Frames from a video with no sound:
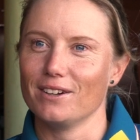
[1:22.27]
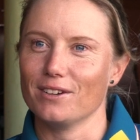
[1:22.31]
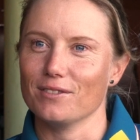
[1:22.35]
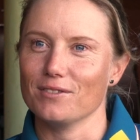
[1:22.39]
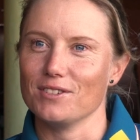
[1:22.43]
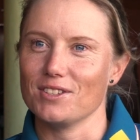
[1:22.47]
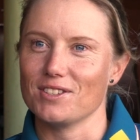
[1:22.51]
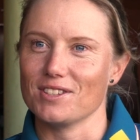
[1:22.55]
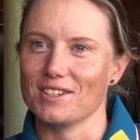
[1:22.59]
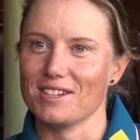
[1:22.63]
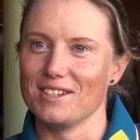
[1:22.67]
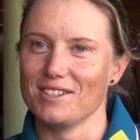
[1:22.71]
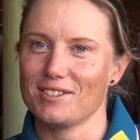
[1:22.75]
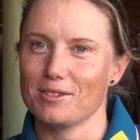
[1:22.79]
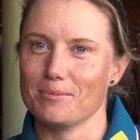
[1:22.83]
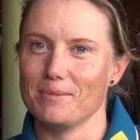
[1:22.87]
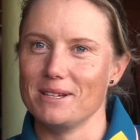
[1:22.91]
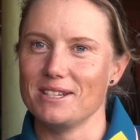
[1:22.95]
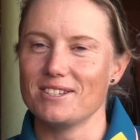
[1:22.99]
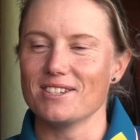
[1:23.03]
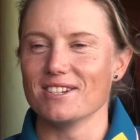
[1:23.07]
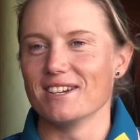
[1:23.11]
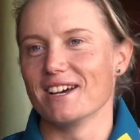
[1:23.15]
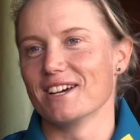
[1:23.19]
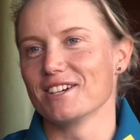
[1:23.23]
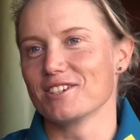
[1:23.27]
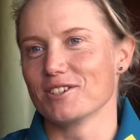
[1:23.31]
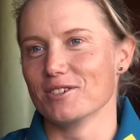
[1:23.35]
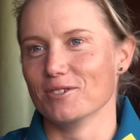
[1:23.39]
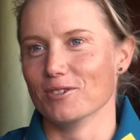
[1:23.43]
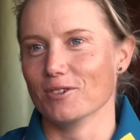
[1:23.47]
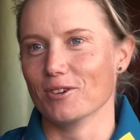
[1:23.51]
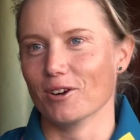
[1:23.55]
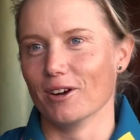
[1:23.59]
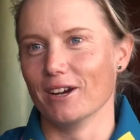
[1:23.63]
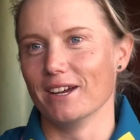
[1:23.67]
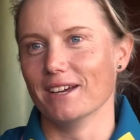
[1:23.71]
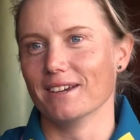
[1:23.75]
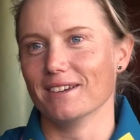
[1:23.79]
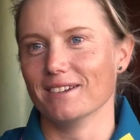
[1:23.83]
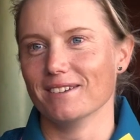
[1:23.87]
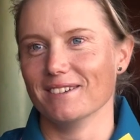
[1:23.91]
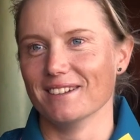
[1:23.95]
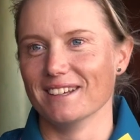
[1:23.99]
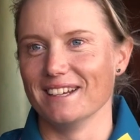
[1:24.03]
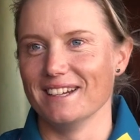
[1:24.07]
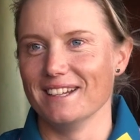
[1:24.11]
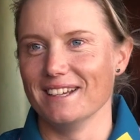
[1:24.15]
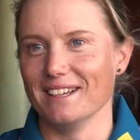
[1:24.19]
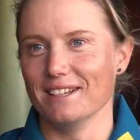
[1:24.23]
Obviously, some international cricket
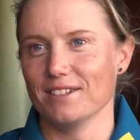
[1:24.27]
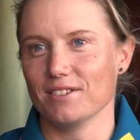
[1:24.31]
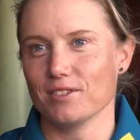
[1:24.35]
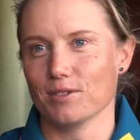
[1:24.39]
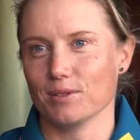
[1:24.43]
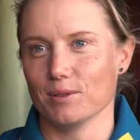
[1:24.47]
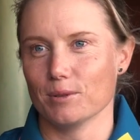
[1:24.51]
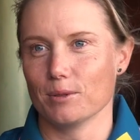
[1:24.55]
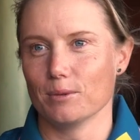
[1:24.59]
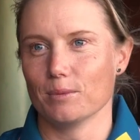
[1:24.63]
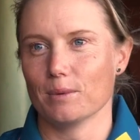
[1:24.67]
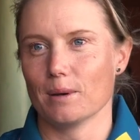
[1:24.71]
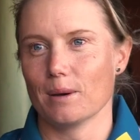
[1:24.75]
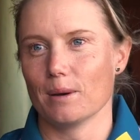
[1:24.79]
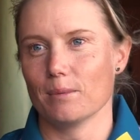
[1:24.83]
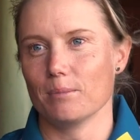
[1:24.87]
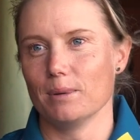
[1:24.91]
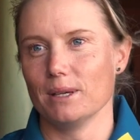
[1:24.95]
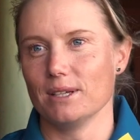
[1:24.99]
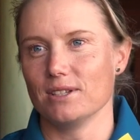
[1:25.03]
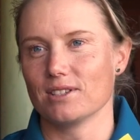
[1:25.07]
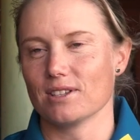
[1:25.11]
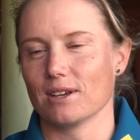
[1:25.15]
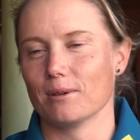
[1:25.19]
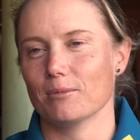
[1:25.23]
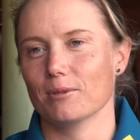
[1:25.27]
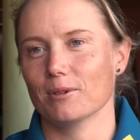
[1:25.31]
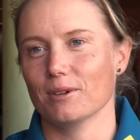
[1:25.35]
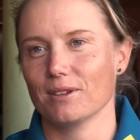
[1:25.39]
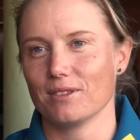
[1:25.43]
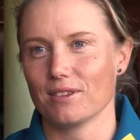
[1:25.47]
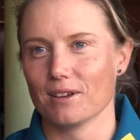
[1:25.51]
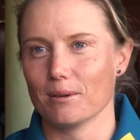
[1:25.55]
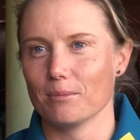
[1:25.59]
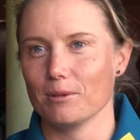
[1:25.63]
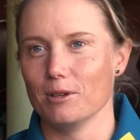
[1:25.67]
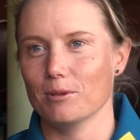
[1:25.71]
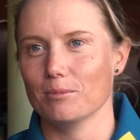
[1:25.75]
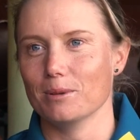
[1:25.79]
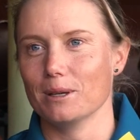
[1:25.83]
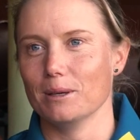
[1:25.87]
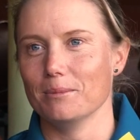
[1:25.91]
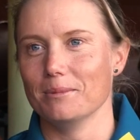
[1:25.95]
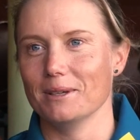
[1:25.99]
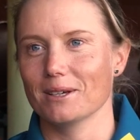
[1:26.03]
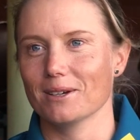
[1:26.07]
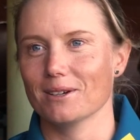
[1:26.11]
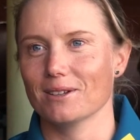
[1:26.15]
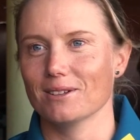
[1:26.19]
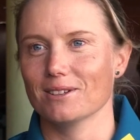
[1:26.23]
leading into a big summer with
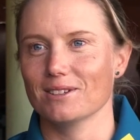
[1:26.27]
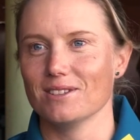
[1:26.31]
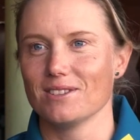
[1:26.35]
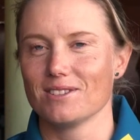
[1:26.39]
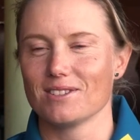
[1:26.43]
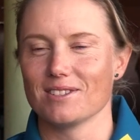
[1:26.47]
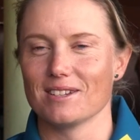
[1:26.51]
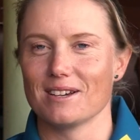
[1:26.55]
WBBL.